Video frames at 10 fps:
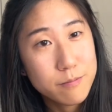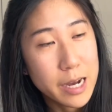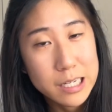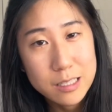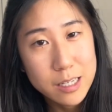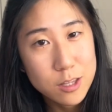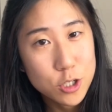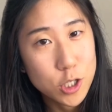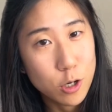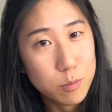I didn't like the
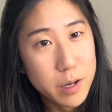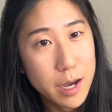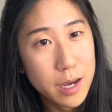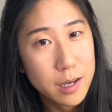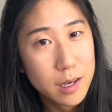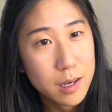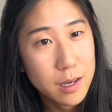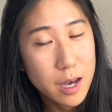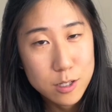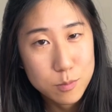tote bag
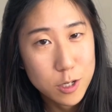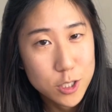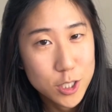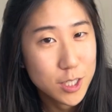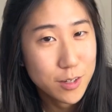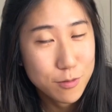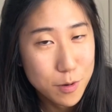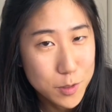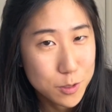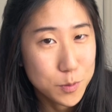as much from
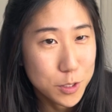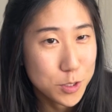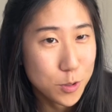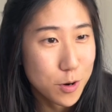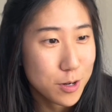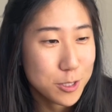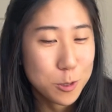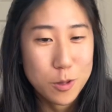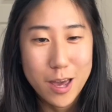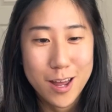this bookstore, so
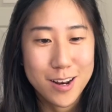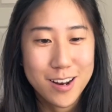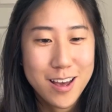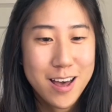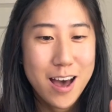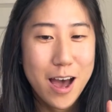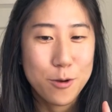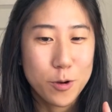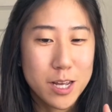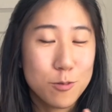then I
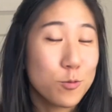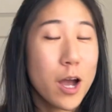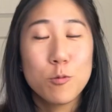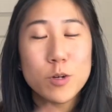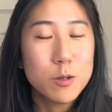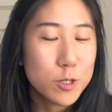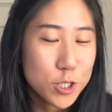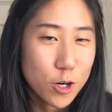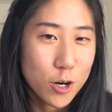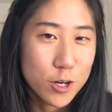
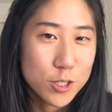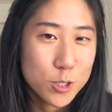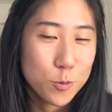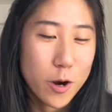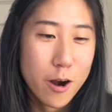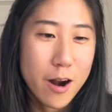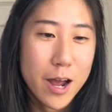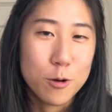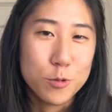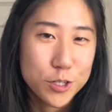re-returned to where I
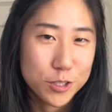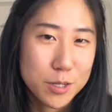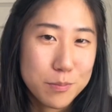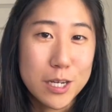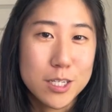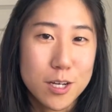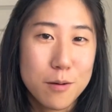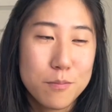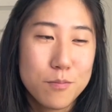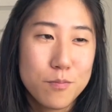originally picked up